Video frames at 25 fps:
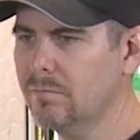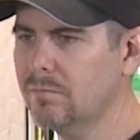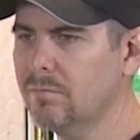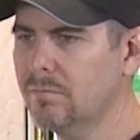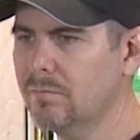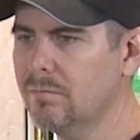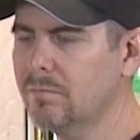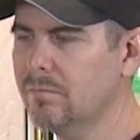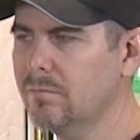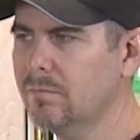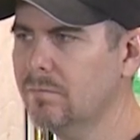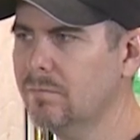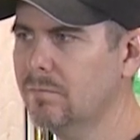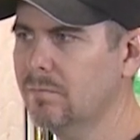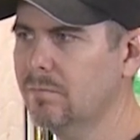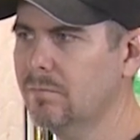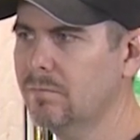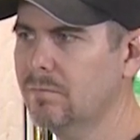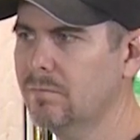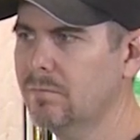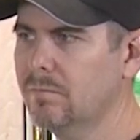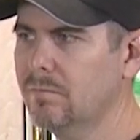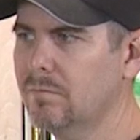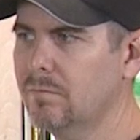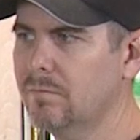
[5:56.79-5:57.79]

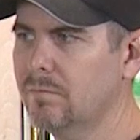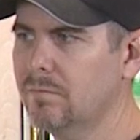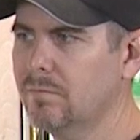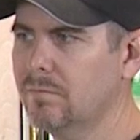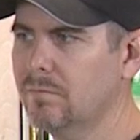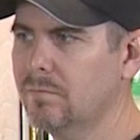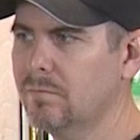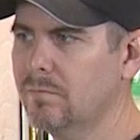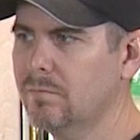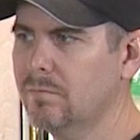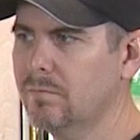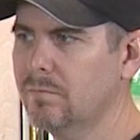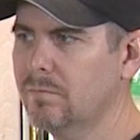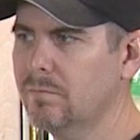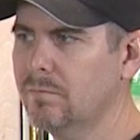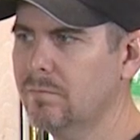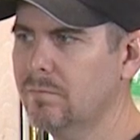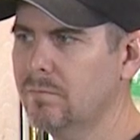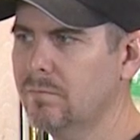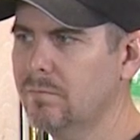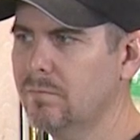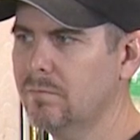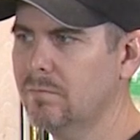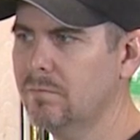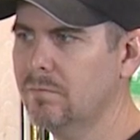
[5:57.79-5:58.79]

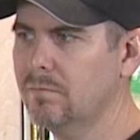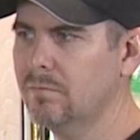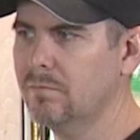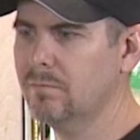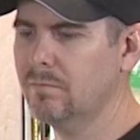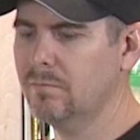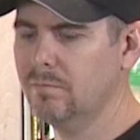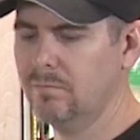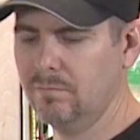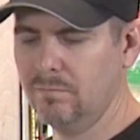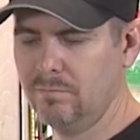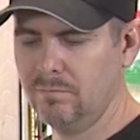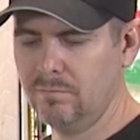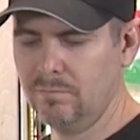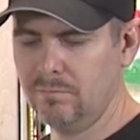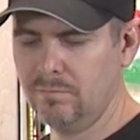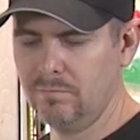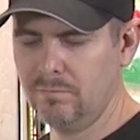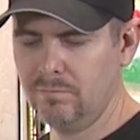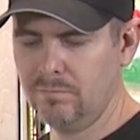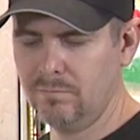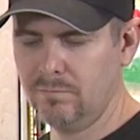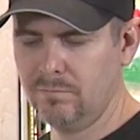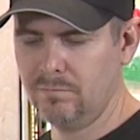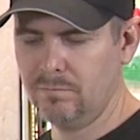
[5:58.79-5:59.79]

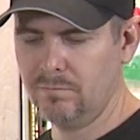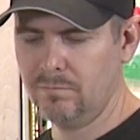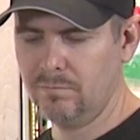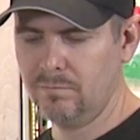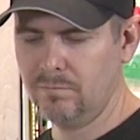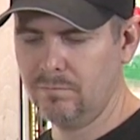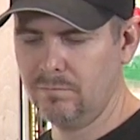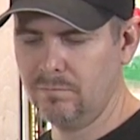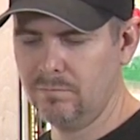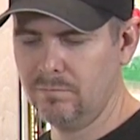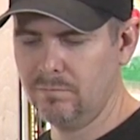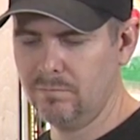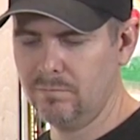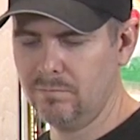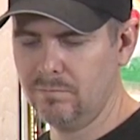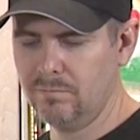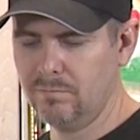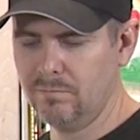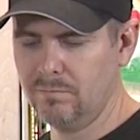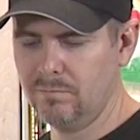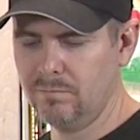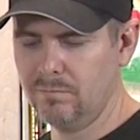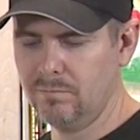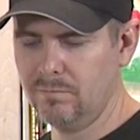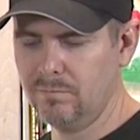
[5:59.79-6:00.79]

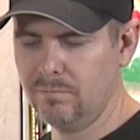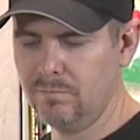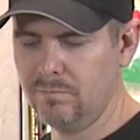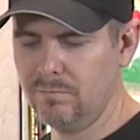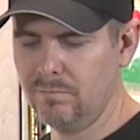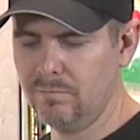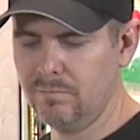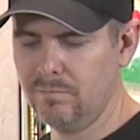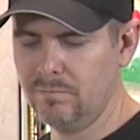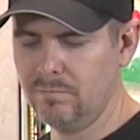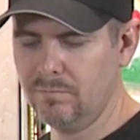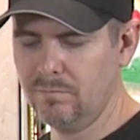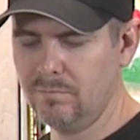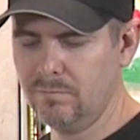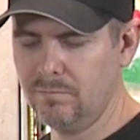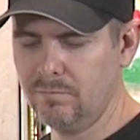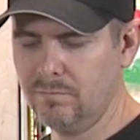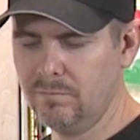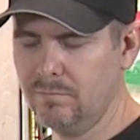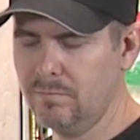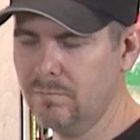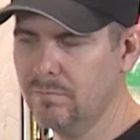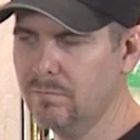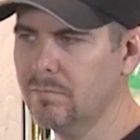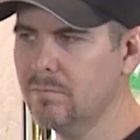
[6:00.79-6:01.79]

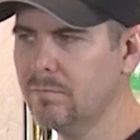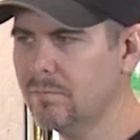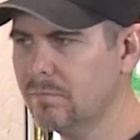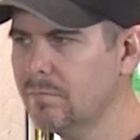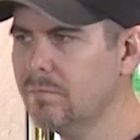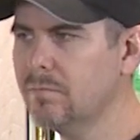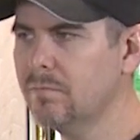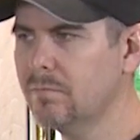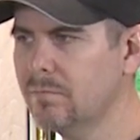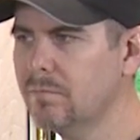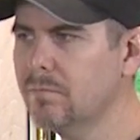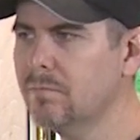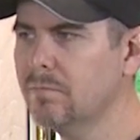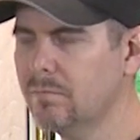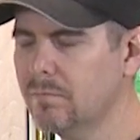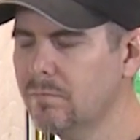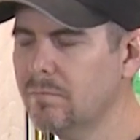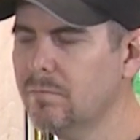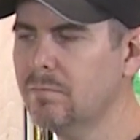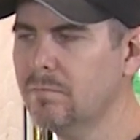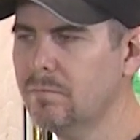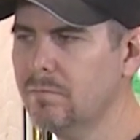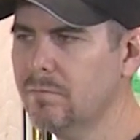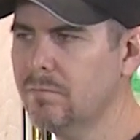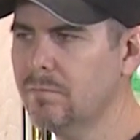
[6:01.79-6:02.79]

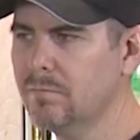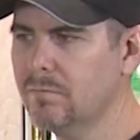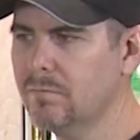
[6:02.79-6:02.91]
(not speaking)